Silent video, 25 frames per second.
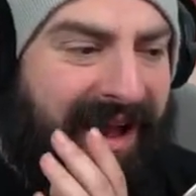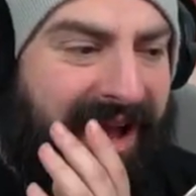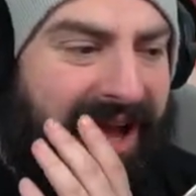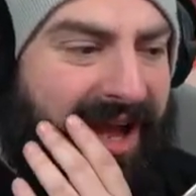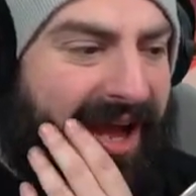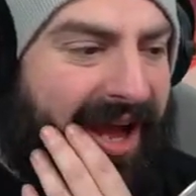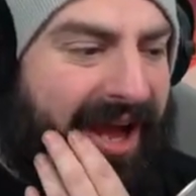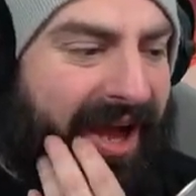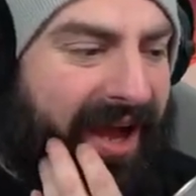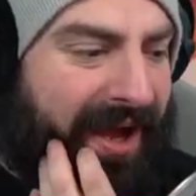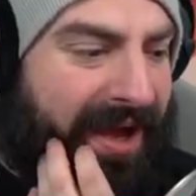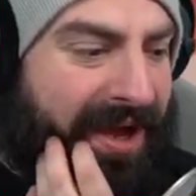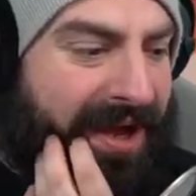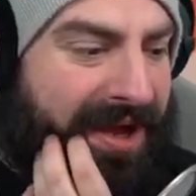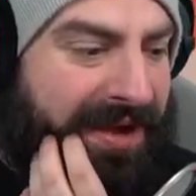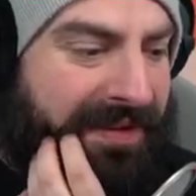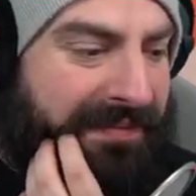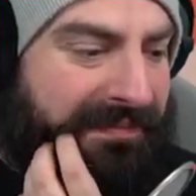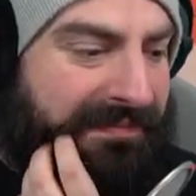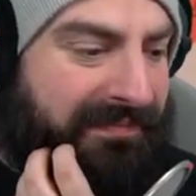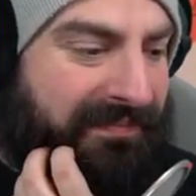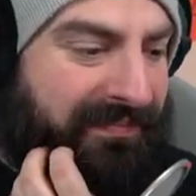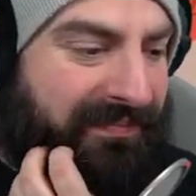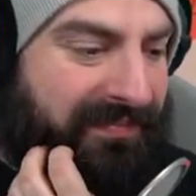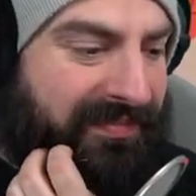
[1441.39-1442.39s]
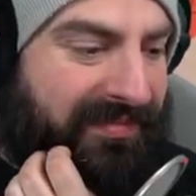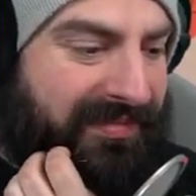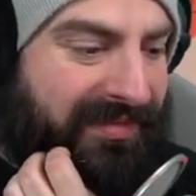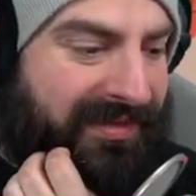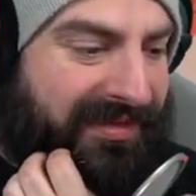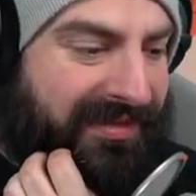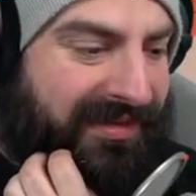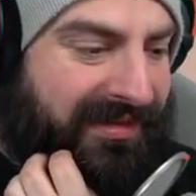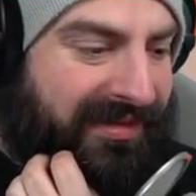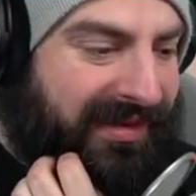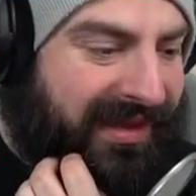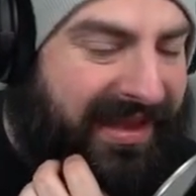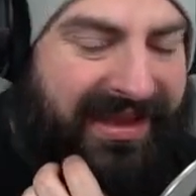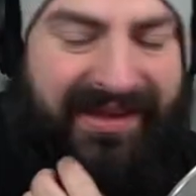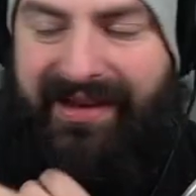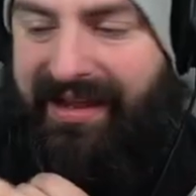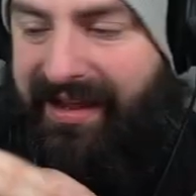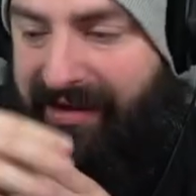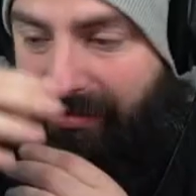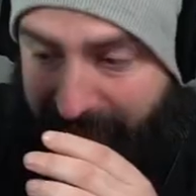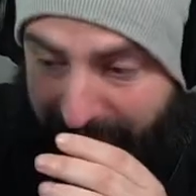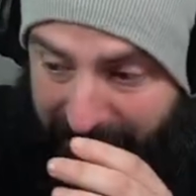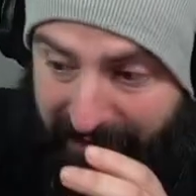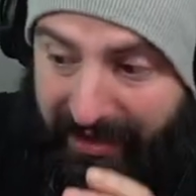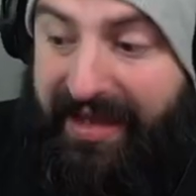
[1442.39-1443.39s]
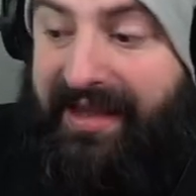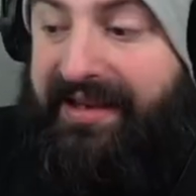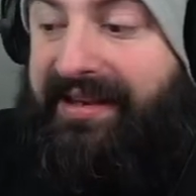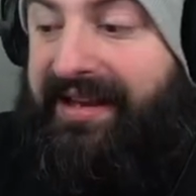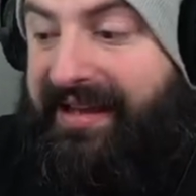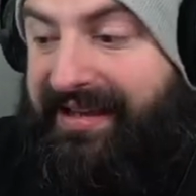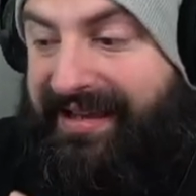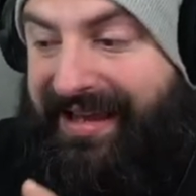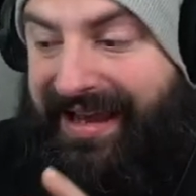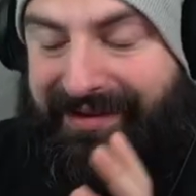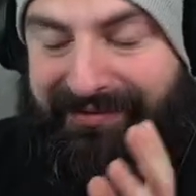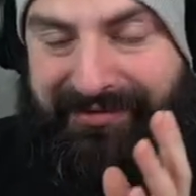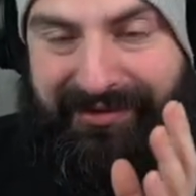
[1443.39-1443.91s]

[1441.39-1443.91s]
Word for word: um, in or in their game.